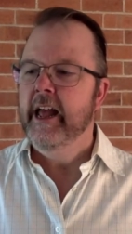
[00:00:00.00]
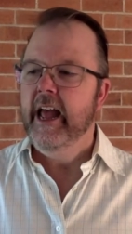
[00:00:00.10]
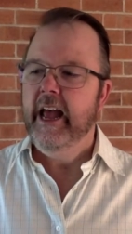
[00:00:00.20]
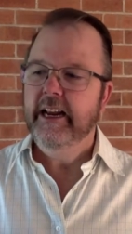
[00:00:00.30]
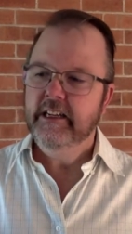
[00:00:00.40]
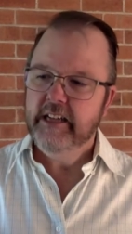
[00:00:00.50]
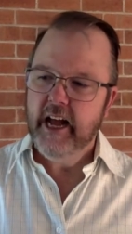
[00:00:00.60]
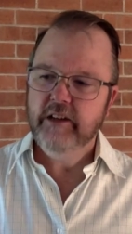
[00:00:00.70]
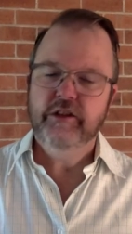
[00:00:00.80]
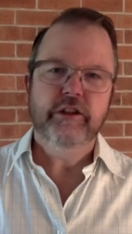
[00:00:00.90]
and it
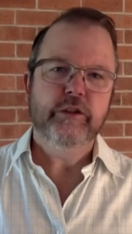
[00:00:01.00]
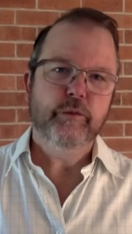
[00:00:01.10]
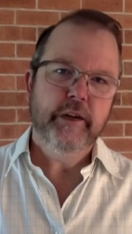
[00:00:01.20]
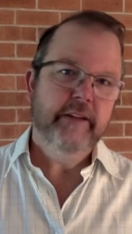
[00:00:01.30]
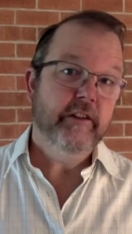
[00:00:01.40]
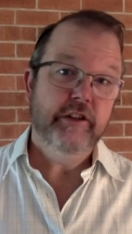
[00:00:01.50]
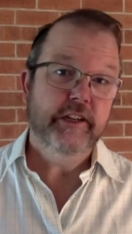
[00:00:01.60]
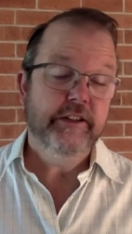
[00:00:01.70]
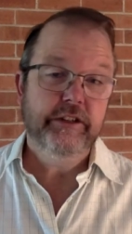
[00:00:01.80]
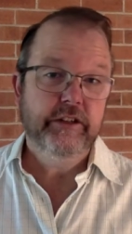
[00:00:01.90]
touches whatever
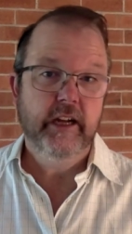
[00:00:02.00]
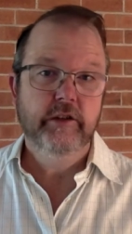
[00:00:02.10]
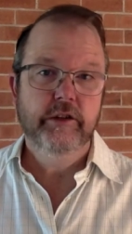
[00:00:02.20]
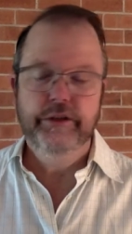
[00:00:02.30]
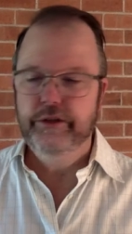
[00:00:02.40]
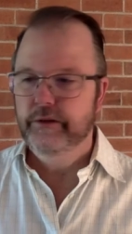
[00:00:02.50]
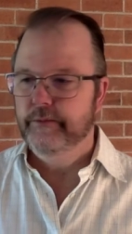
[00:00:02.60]
Jesus touches?